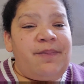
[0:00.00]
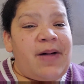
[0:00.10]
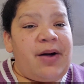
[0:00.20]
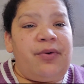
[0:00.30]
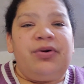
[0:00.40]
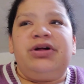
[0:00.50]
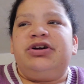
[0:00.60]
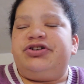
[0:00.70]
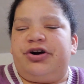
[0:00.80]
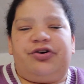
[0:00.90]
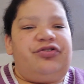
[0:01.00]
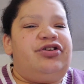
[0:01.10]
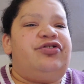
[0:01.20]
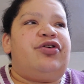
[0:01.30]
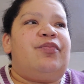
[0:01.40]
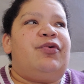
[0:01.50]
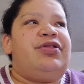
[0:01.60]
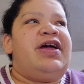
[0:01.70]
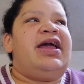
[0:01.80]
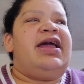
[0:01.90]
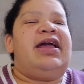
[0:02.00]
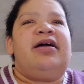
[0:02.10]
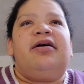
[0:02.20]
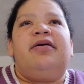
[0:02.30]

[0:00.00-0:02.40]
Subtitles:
about Turner syndrome, or they